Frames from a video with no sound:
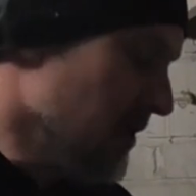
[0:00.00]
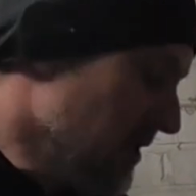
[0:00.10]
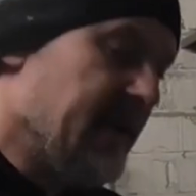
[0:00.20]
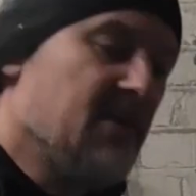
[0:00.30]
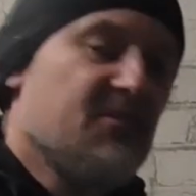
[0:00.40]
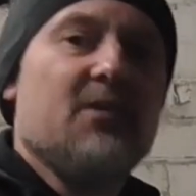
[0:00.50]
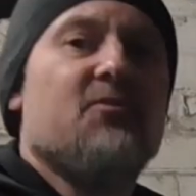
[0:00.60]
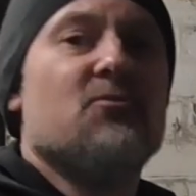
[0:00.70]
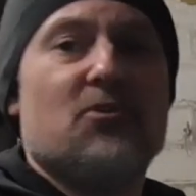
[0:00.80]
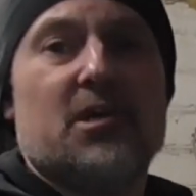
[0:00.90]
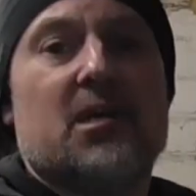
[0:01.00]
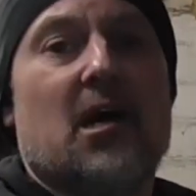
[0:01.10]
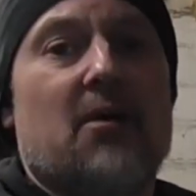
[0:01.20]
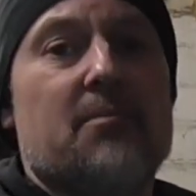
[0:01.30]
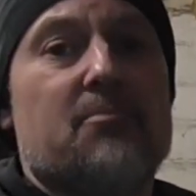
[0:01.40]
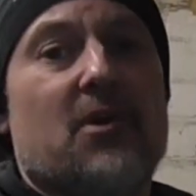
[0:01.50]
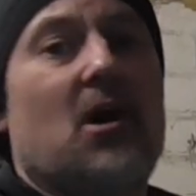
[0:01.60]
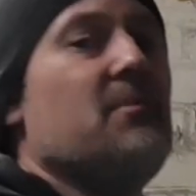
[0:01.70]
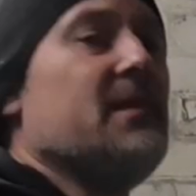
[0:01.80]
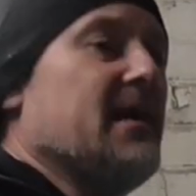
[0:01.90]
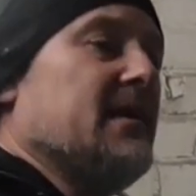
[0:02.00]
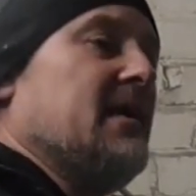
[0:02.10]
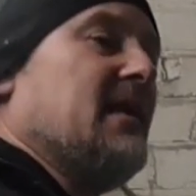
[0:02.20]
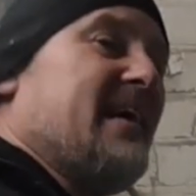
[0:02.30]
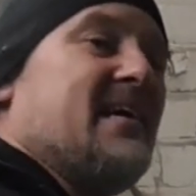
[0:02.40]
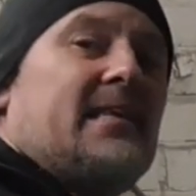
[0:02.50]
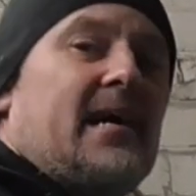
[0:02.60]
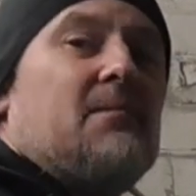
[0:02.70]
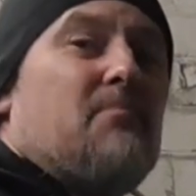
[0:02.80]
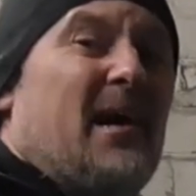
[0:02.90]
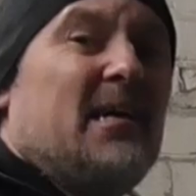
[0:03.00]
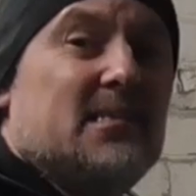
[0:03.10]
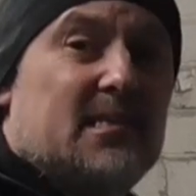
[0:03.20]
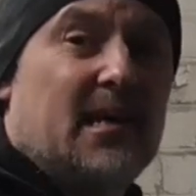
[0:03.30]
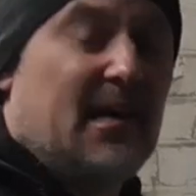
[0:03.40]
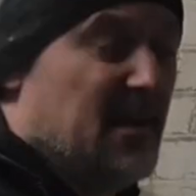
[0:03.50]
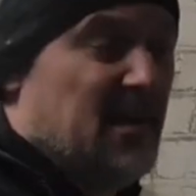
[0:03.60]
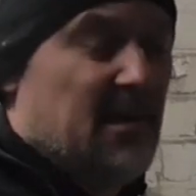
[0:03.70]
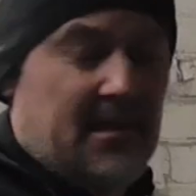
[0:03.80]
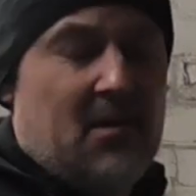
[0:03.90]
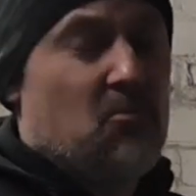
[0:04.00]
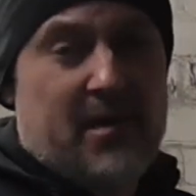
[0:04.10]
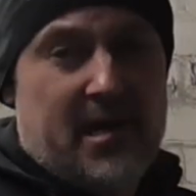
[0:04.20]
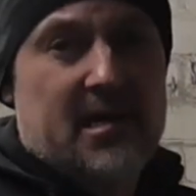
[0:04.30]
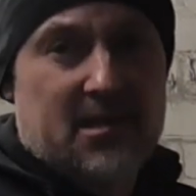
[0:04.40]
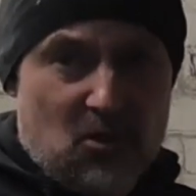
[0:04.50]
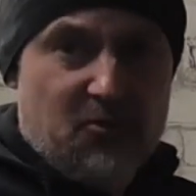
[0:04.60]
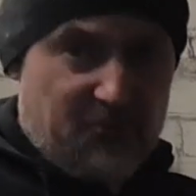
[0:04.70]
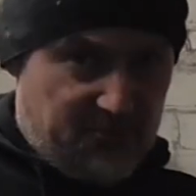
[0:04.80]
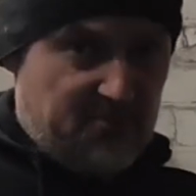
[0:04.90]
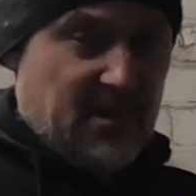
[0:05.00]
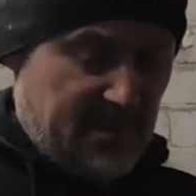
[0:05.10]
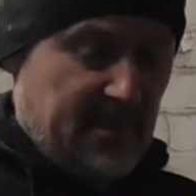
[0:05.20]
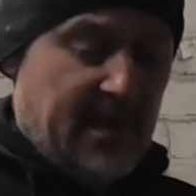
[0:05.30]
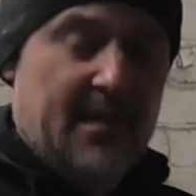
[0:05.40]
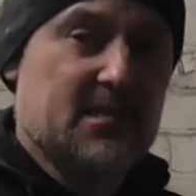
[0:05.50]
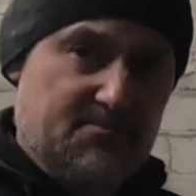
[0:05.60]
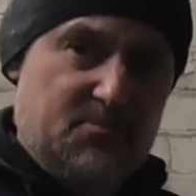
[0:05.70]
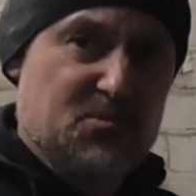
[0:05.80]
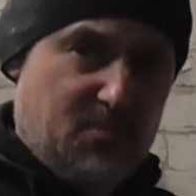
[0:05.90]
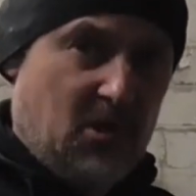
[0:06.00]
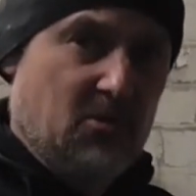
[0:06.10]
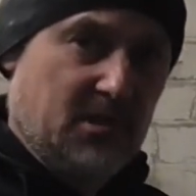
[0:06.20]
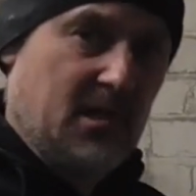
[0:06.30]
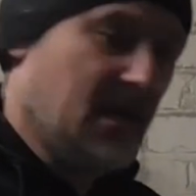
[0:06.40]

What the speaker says: And even if you run a car in primer, then at a later date paint it, there'll be enough in there to spoil the